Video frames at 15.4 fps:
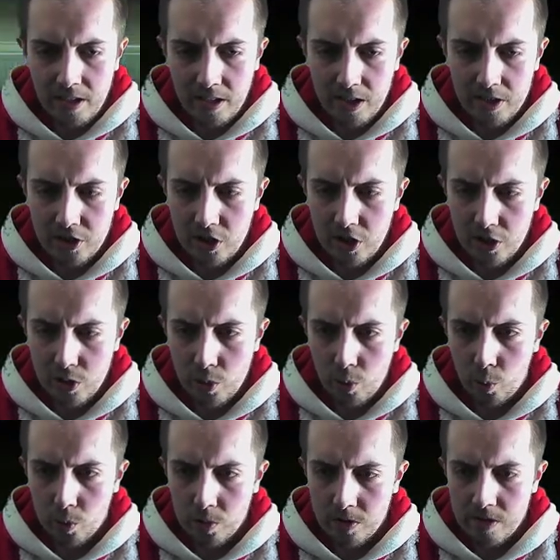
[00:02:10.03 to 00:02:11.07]
I just
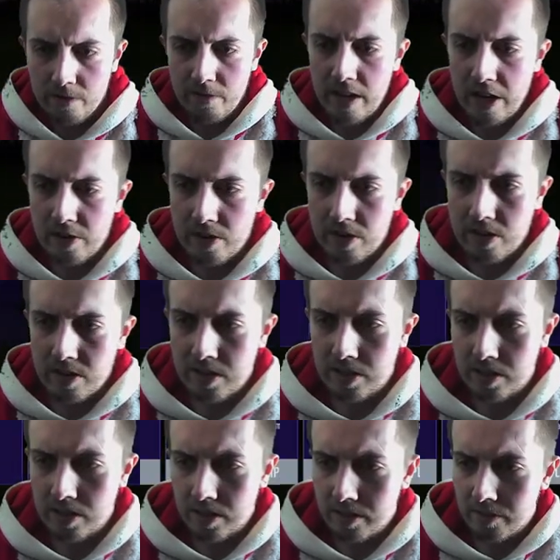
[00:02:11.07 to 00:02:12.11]
caught Sevilla and
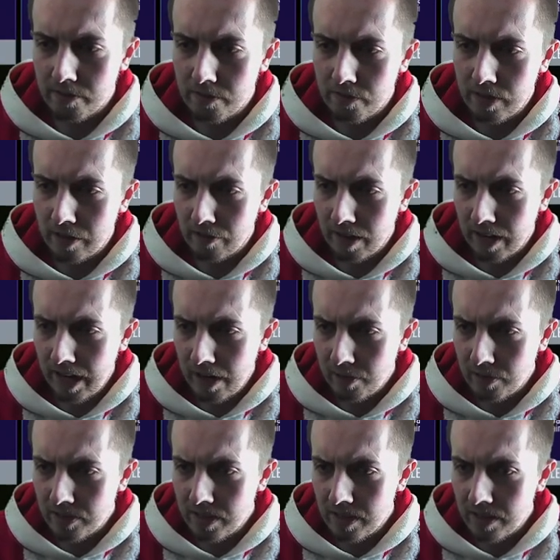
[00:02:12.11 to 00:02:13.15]
Villarreal,
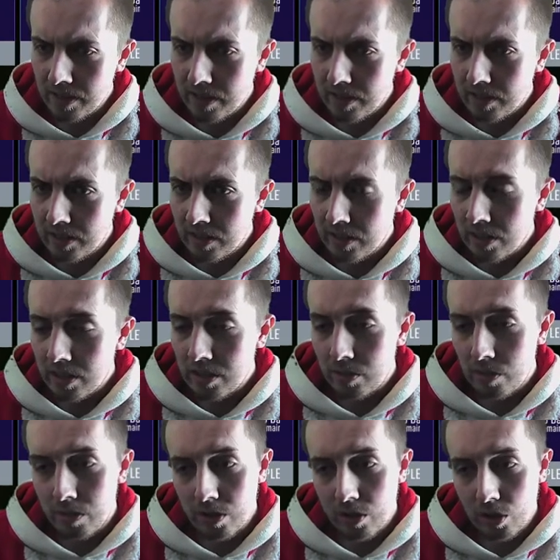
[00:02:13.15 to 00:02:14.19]
is it? So
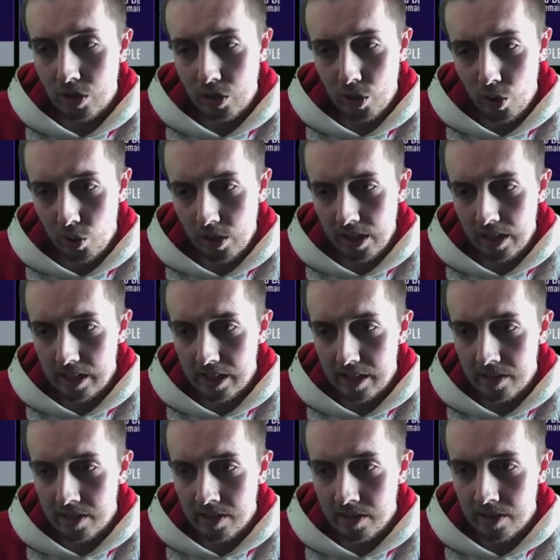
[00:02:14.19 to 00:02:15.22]
it's
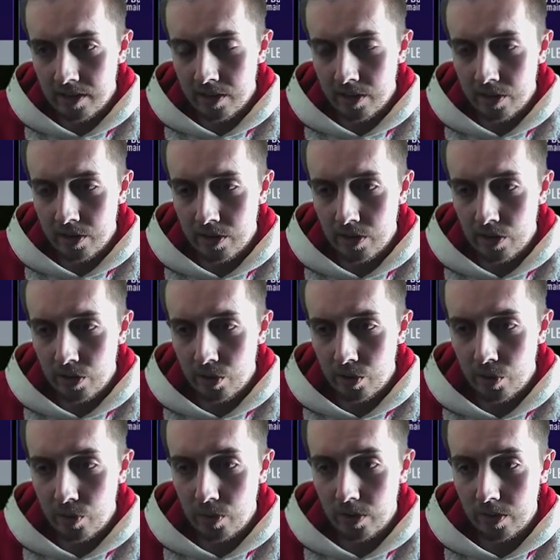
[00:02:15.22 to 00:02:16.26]
Coquelin,
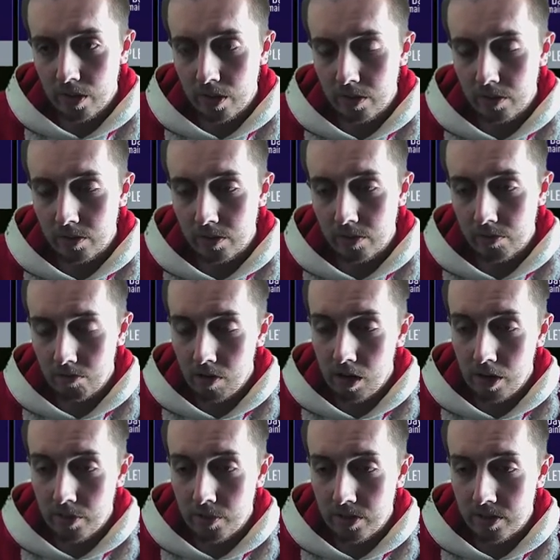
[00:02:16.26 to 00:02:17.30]
who I
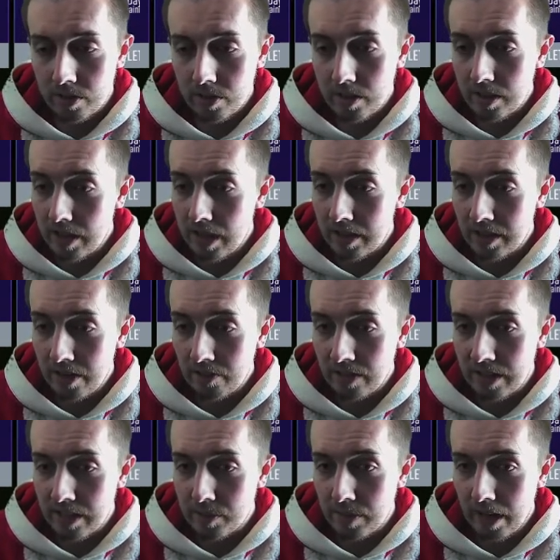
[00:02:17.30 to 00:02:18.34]
would say, yeah,
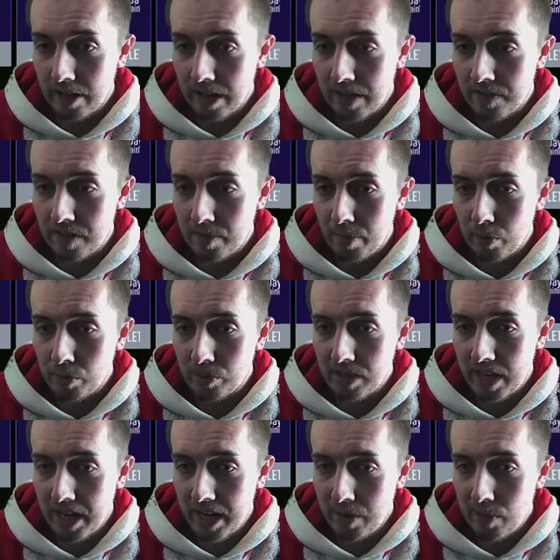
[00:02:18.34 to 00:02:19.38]
definitely had given a boost
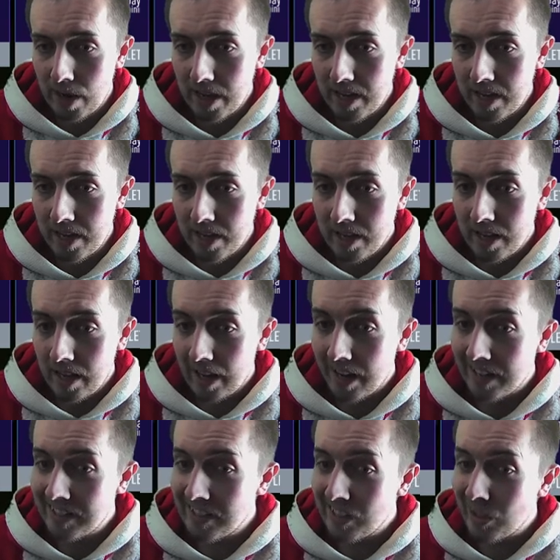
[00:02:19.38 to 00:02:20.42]
anyway.
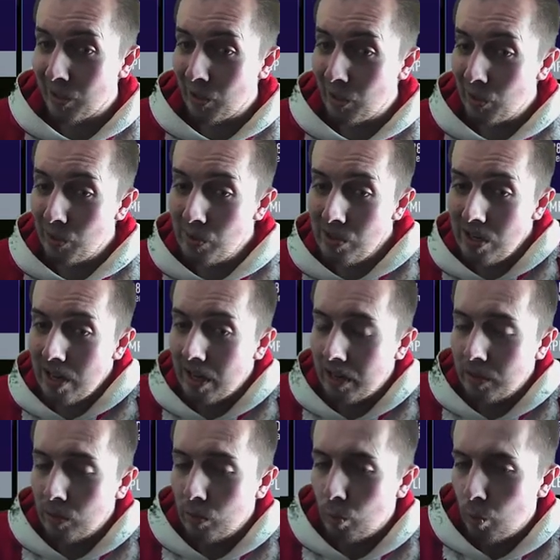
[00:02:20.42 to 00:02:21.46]
And Acuna.
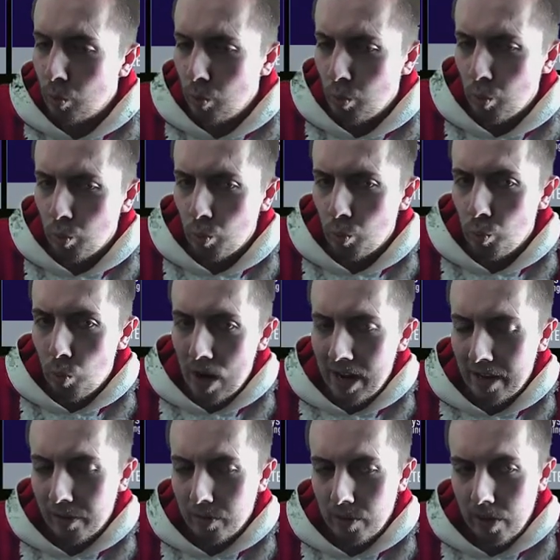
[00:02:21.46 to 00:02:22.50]
Ooh,
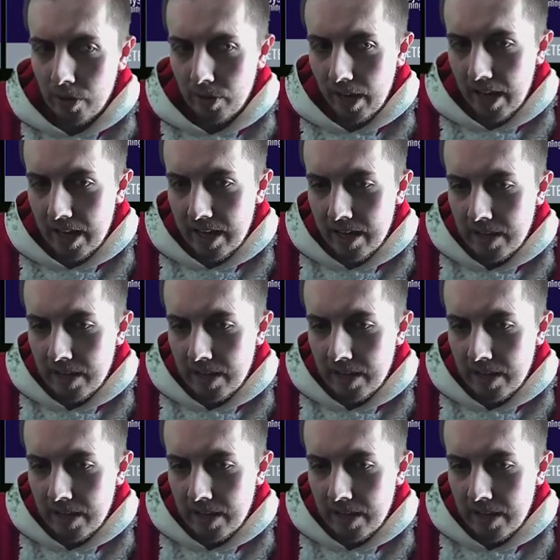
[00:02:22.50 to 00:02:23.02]
wow. Okay.